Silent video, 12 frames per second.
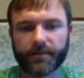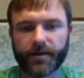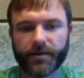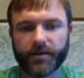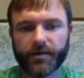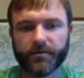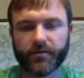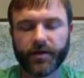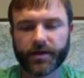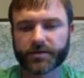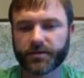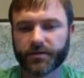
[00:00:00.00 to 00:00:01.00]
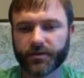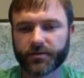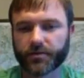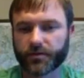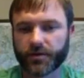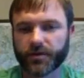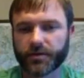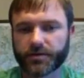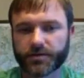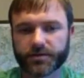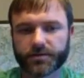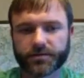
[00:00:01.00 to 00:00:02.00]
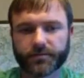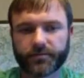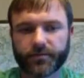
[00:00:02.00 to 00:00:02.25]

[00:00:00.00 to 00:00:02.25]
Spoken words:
and then advance another 3 inches.